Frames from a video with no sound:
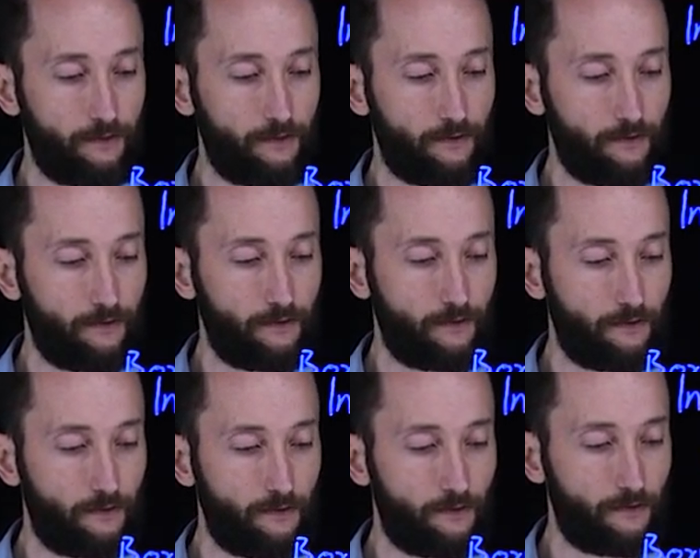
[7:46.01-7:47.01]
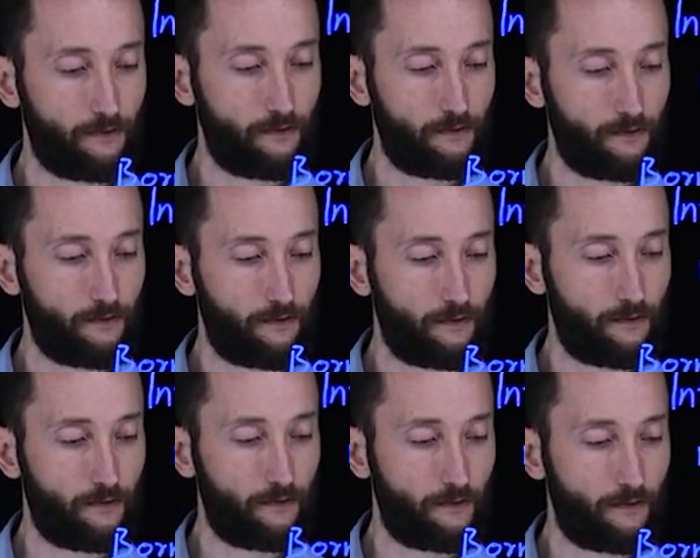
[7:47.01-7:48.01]

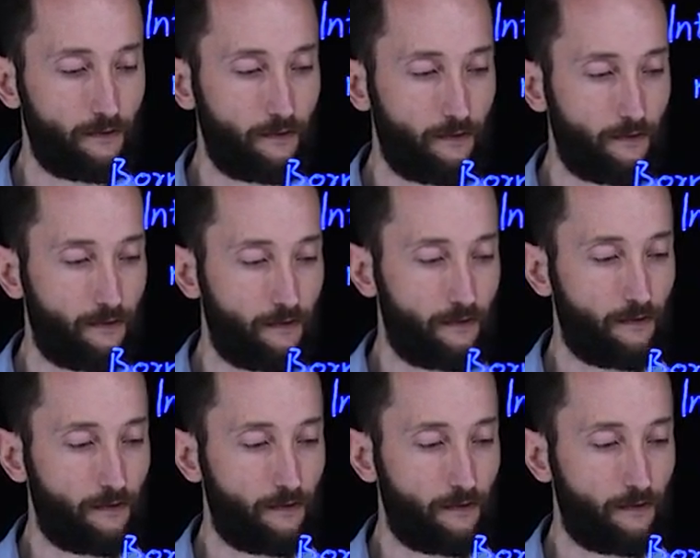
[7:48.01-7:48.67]
No one is speaking in this clip.